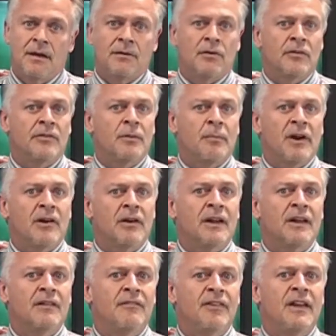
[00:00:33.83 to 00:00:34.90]
North
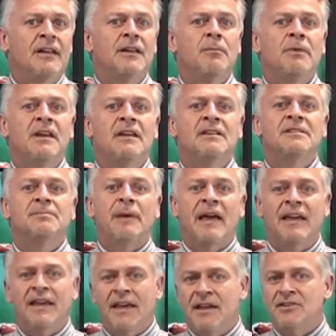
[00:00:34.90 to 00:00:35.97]
American Vietnamese
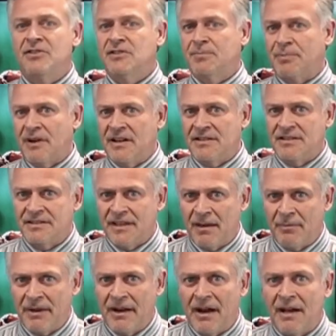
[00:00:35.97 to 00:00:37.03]
pangasius prices
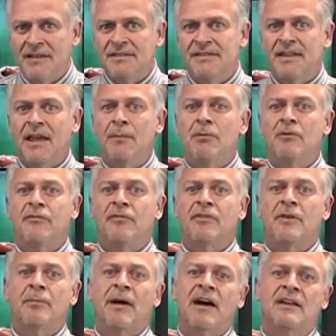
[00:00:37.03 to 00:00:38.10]
have been unstable for
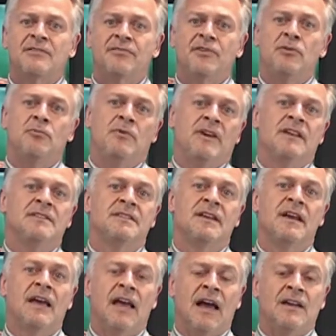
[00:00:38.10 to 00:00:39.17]
the past few
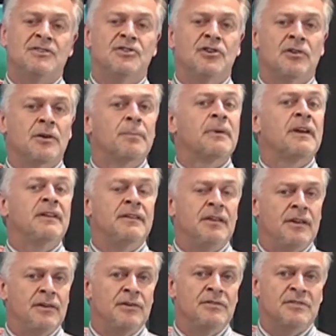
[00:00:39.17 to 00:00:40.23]
weeks as Europe
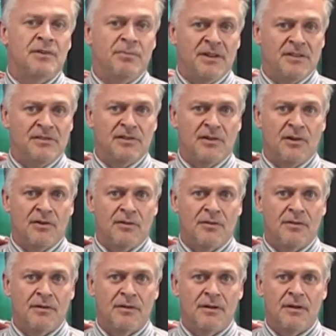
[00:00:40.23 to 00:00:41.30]
continues to be
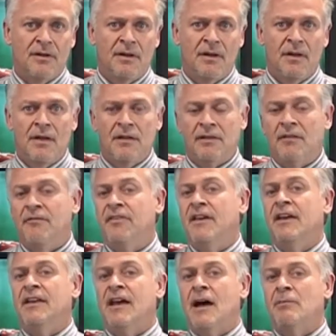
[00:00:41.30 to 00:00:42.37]
slow. The
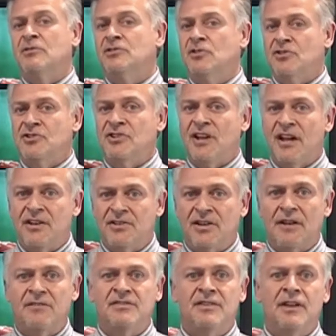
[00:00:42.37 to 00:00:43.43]
Vietnam
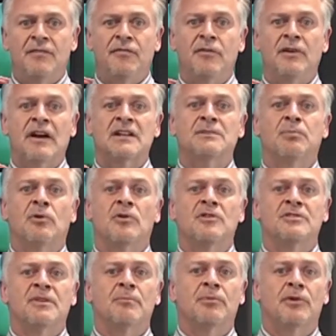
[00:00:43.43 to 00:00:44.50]
Association of Seafood
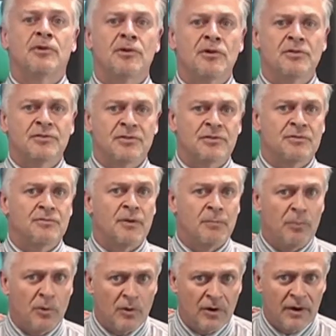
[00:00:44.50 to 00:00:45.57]
Exporters and Producers
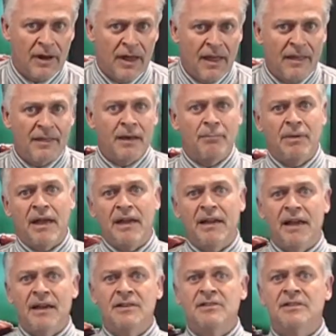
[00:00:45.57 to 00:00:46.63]
report that
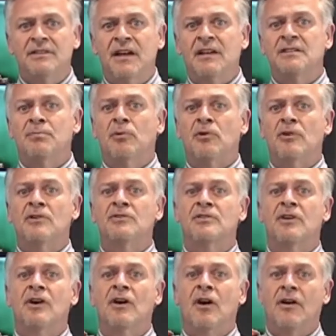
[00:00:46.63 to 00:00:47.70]
pangasius
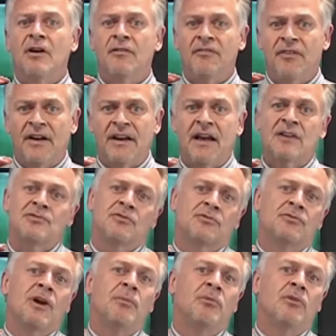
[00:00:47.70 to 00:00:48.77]
exporters are in
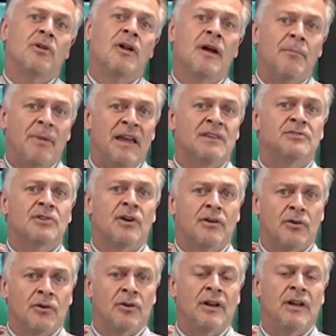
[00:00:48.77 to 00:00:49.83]
financial trouble based
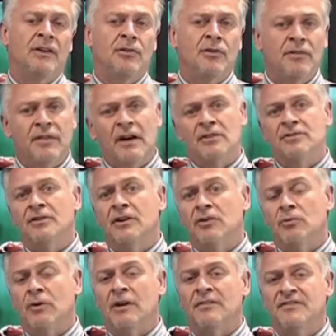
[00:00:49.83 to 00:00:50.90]
on early
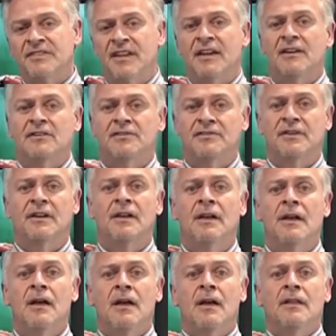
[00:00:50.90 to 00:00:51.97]
2012 sales.
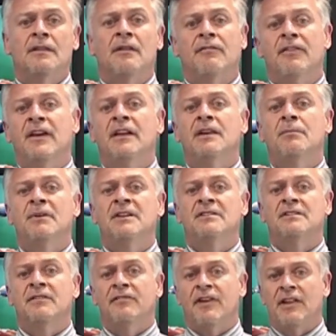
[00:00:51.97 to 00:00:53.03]
The
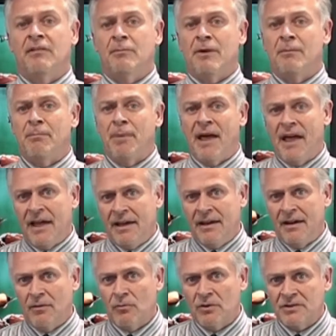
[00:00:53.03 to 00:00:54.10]
Vietnamese Development
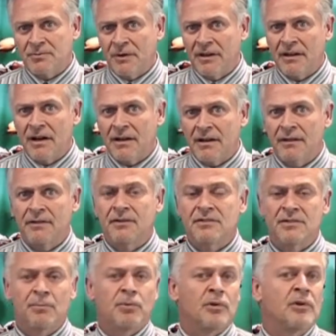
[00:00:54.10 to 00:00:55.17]
Bank was reluctant to
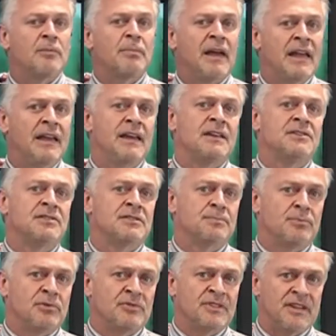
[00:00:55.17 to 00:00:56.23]
support pangasius
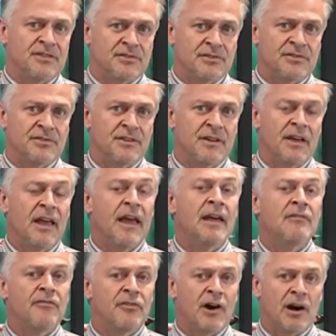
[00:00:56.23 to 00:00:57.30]
processors
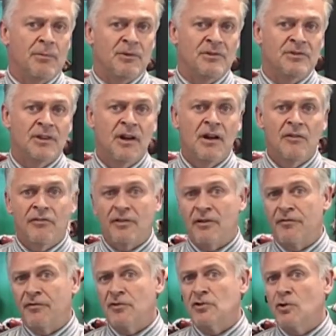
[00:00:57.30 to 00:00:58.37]
and farmers for
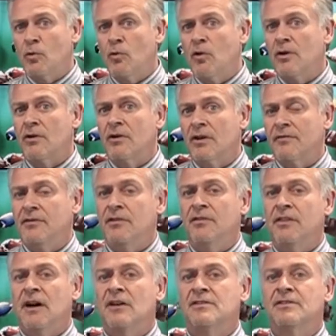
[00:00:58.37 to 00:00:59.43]
the first quarter of
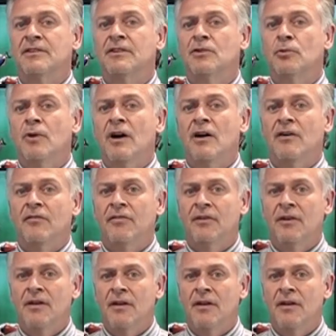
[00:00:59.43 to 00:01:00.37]
2012,